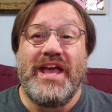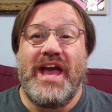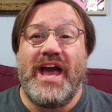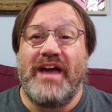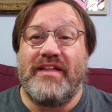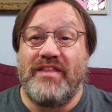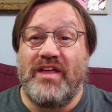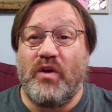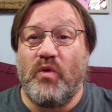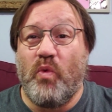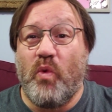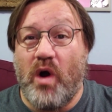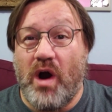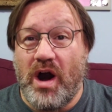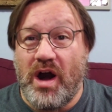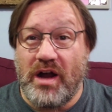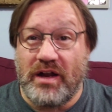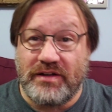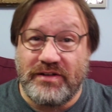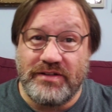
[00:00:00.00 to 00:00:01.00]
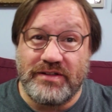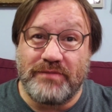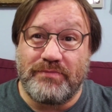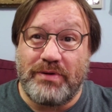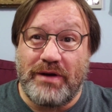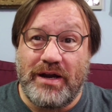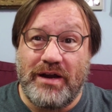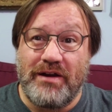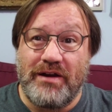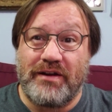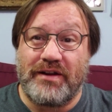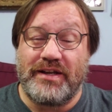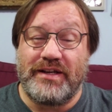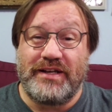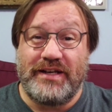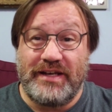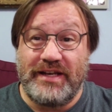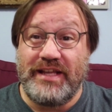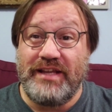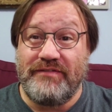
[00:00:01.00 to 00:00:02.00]
and then walked to the park,
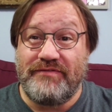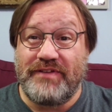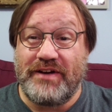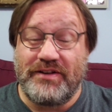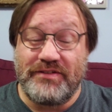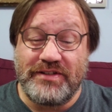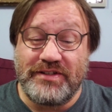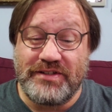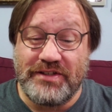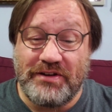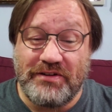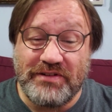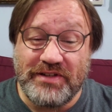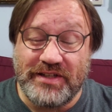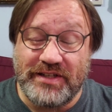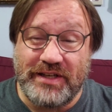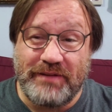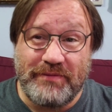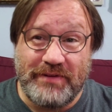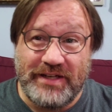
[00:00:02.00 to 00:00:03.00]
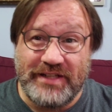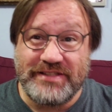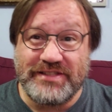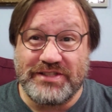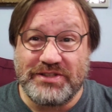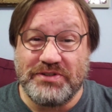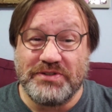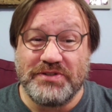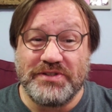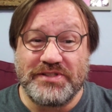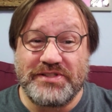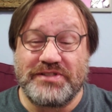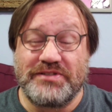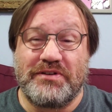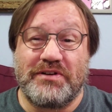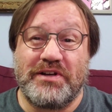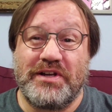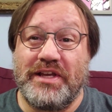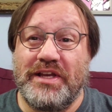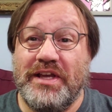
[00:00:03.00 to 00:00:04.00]
and he found the token. I mean, that's a cool
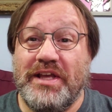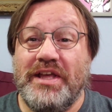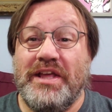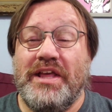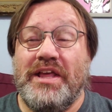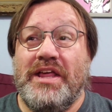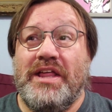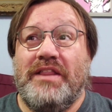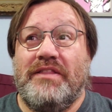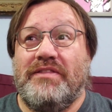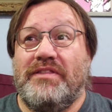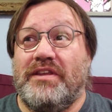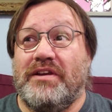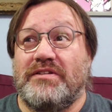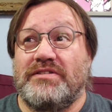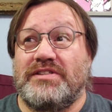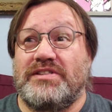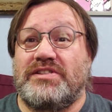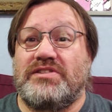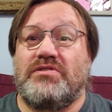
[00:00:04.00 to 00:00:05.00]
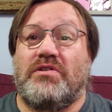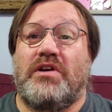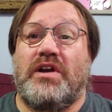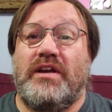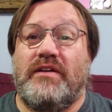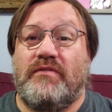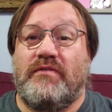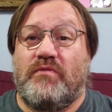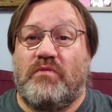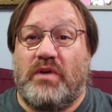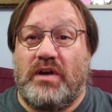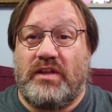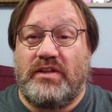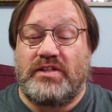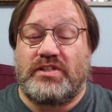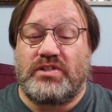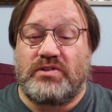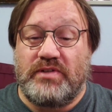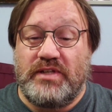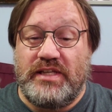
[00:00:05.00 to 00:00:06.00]
story. There's a story of one of the
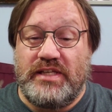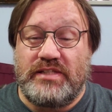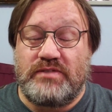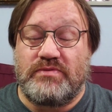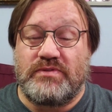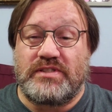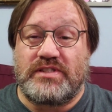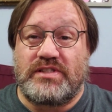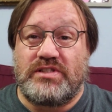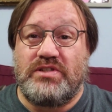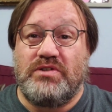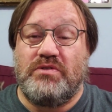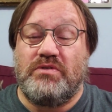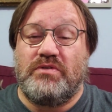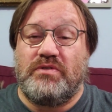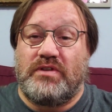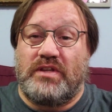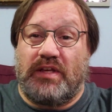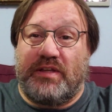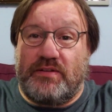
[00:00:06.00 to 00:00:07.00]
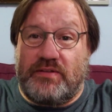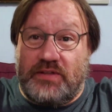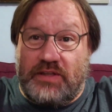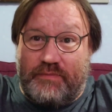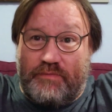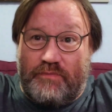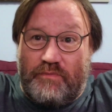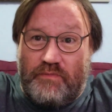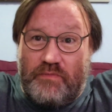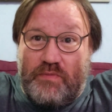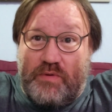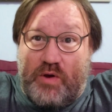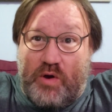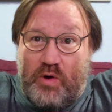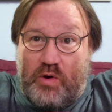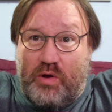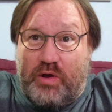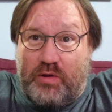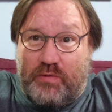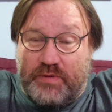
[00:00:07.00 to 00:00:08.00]
trees was the
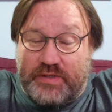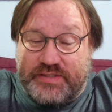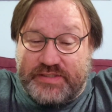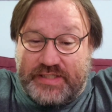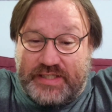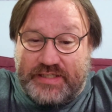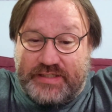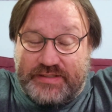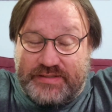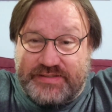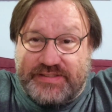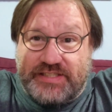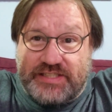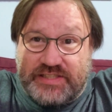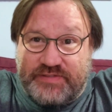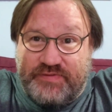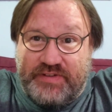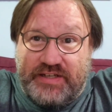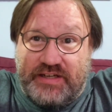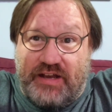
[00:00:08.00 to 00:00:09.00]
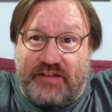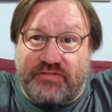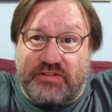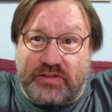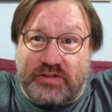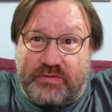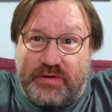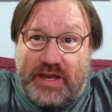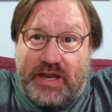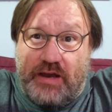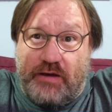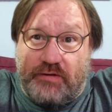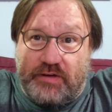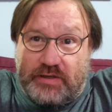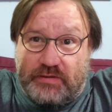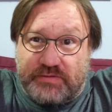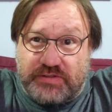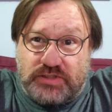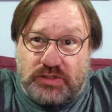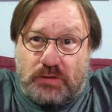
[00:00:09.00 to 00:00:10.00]
hole was like 6 feet off the ground, and
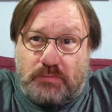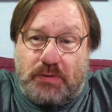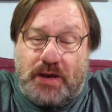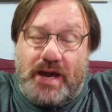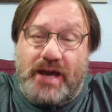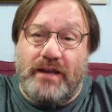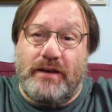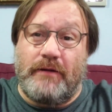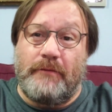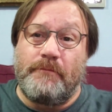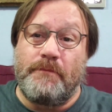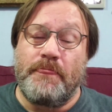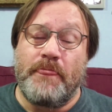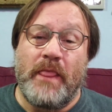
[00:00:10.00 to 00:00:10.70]
there was no bottom.